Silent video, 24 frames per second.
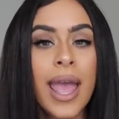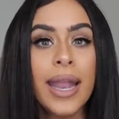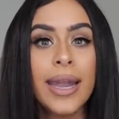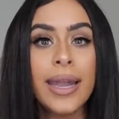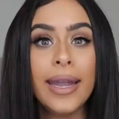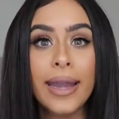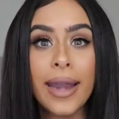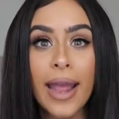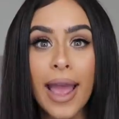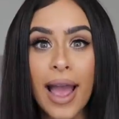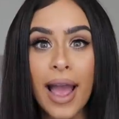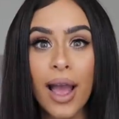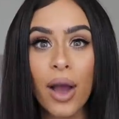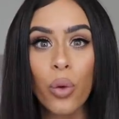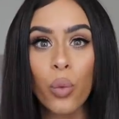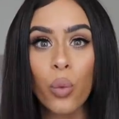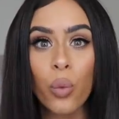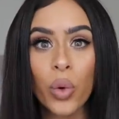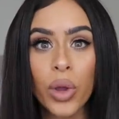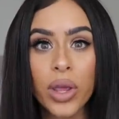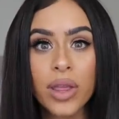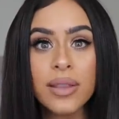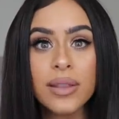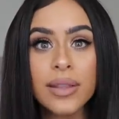Now,
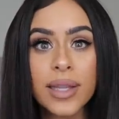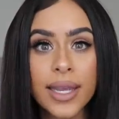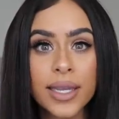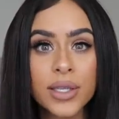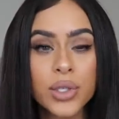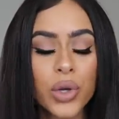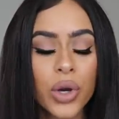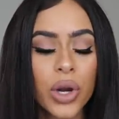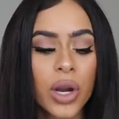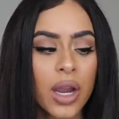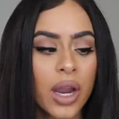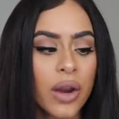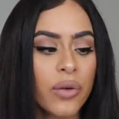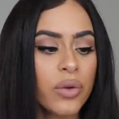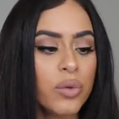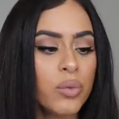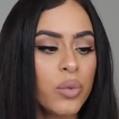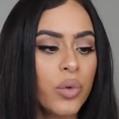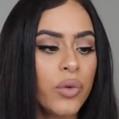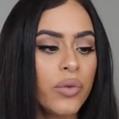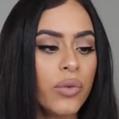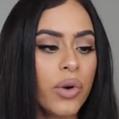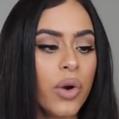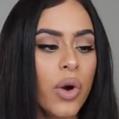with laser hair
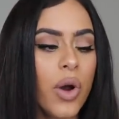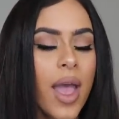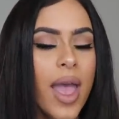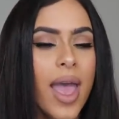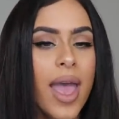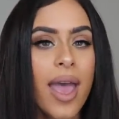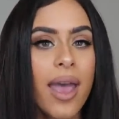removal,